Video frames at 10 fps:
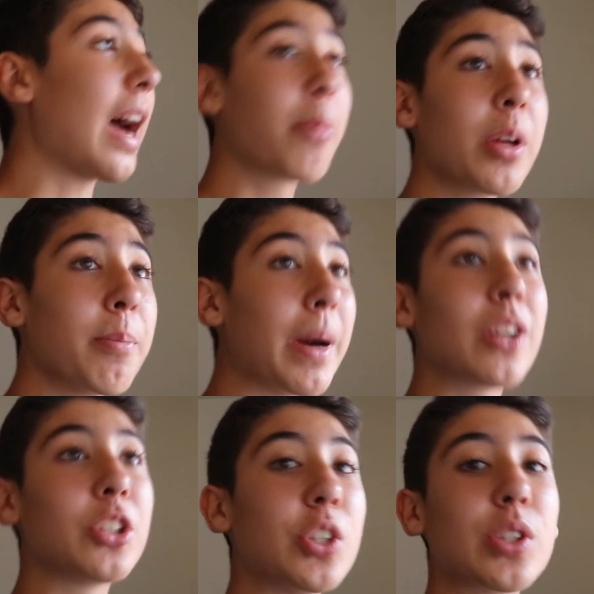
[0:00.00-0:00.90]
I'm
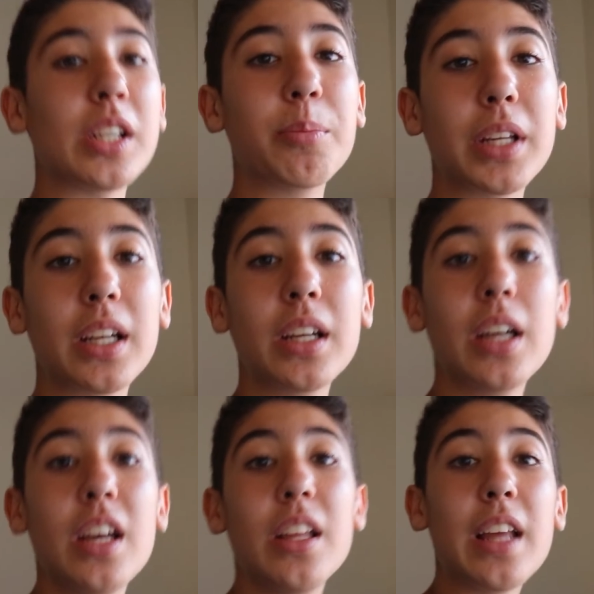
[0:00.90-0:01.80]
about to do something
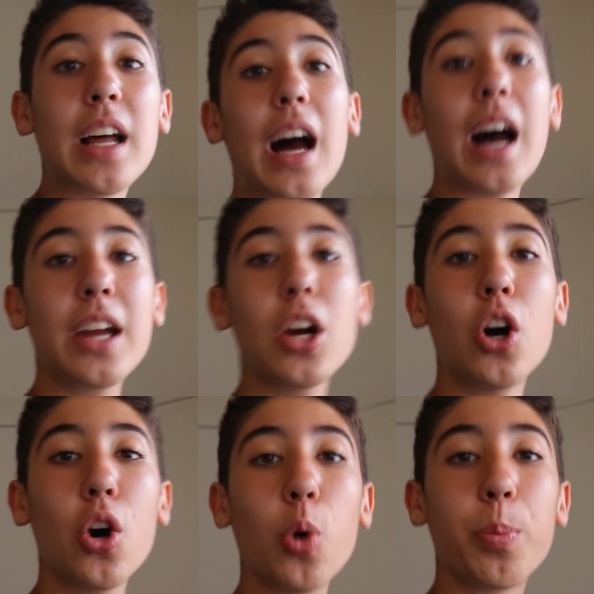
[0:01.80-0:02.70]
that I
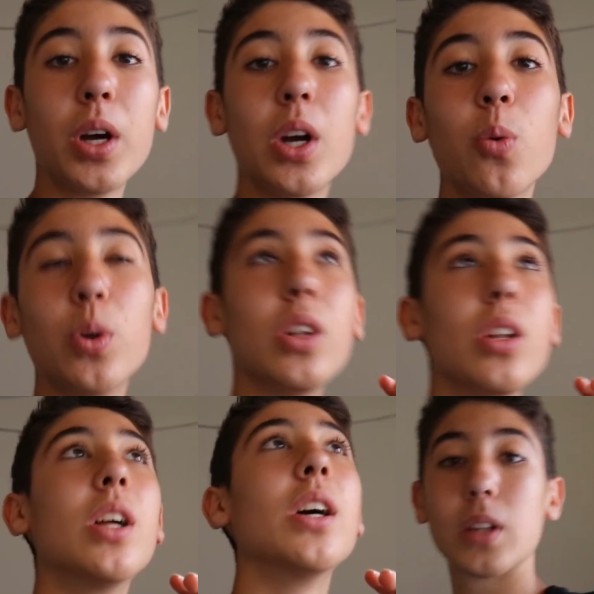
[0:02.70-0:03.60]
hope
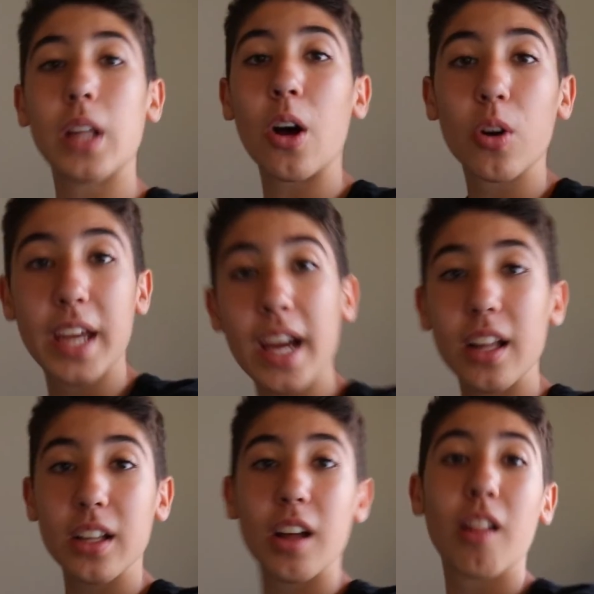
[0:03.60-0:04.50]
that'll
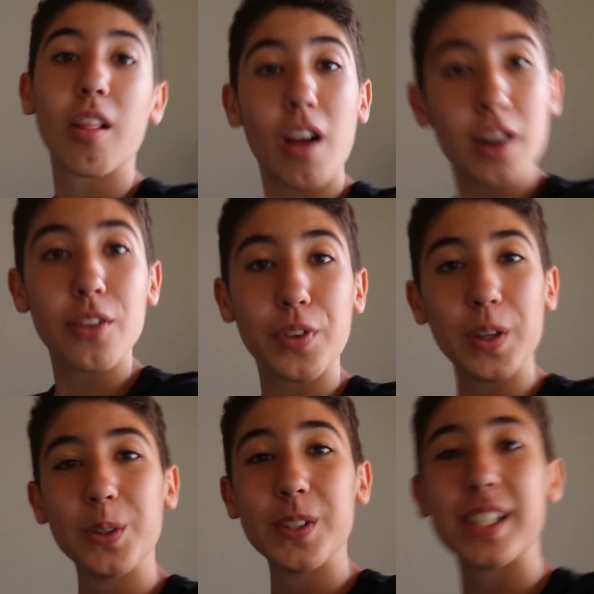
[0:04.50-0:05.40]
get a lot of
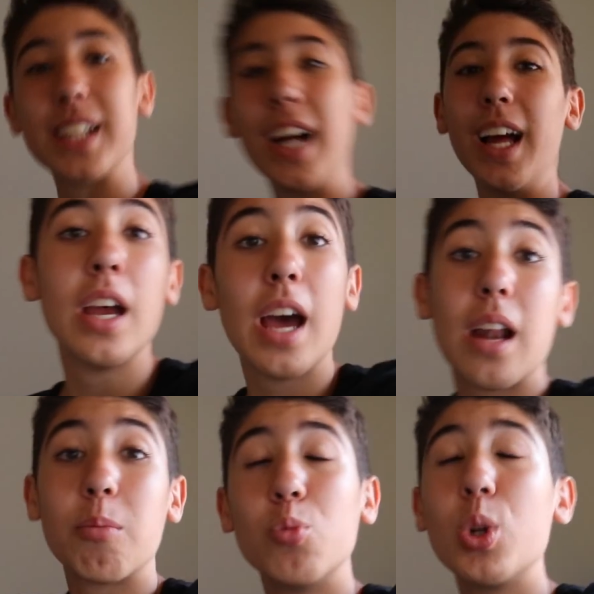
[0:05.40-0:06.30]
views,
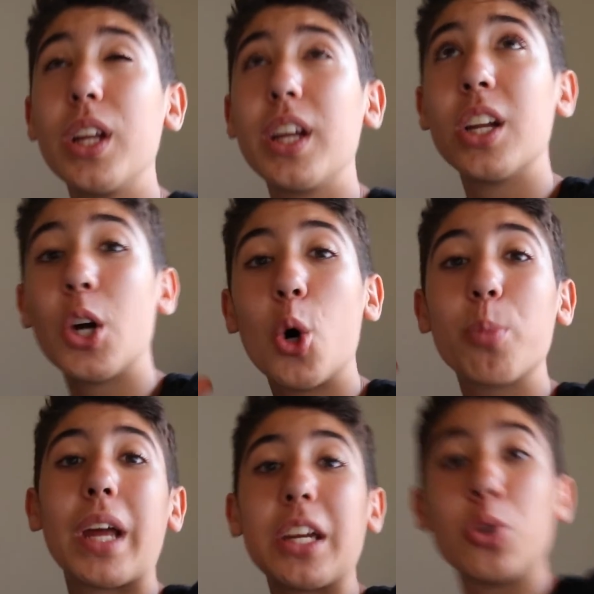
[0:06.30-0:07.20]
and I'm really gonna
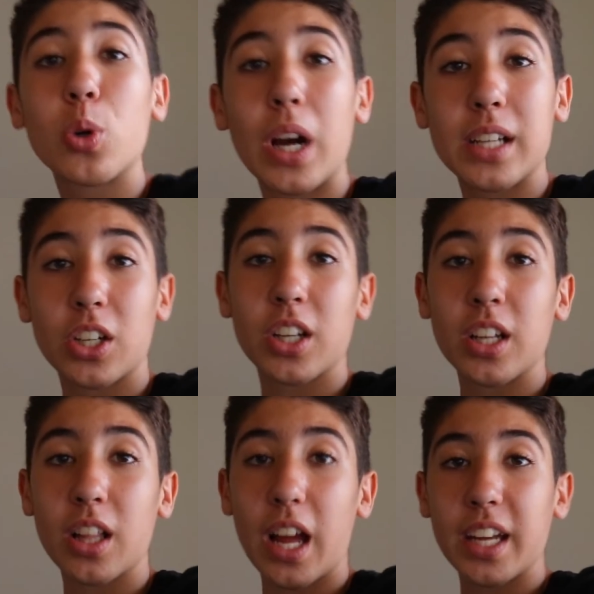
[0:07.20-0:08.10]
hope that you guys are
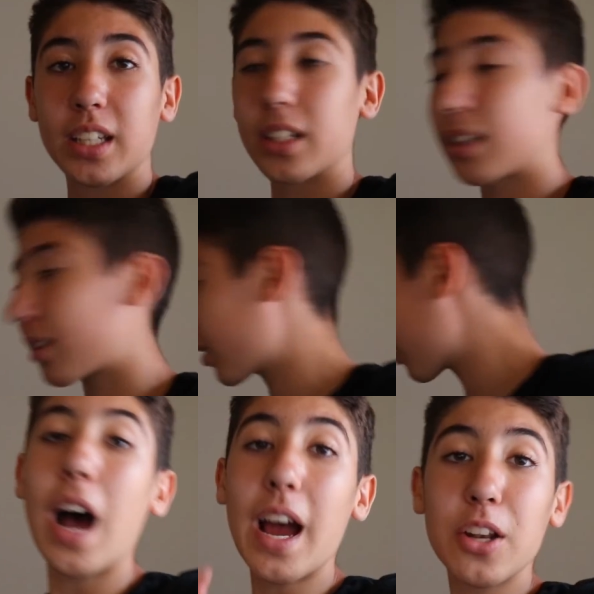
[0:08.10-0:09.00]
gonna like it.
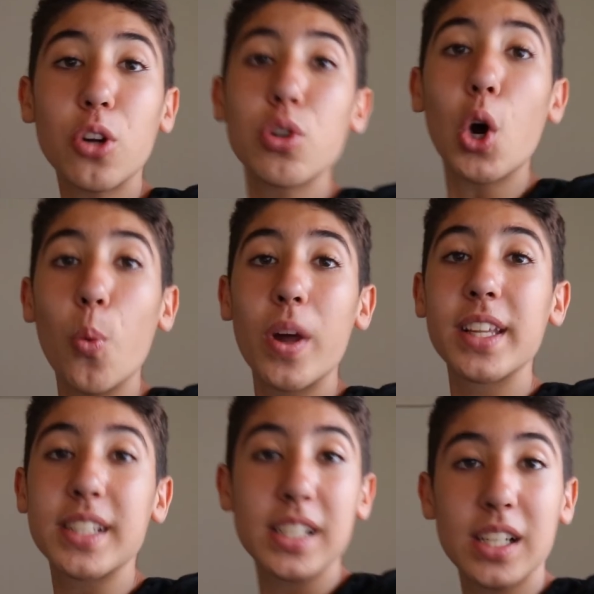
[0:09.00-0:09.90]
I don't know
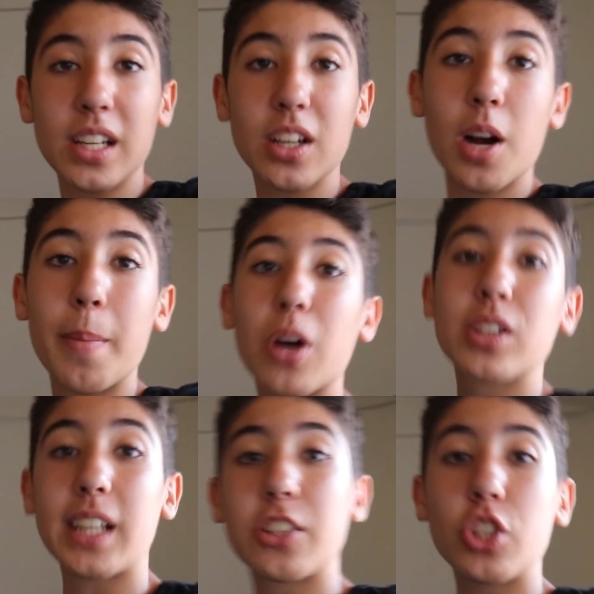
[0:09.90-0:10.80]
when this is gonna come out
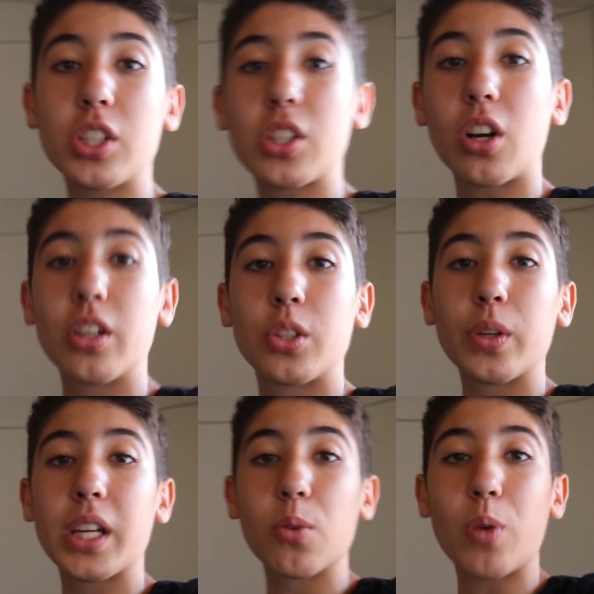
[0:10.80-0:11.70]
because I just started
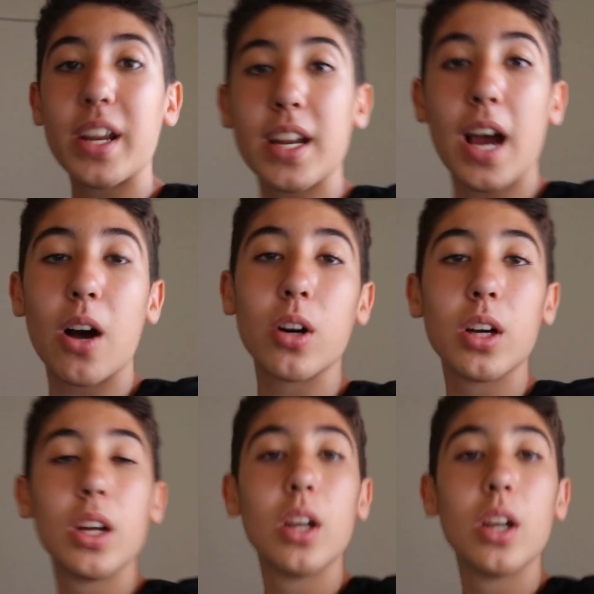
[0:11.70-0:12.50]
doing it right now,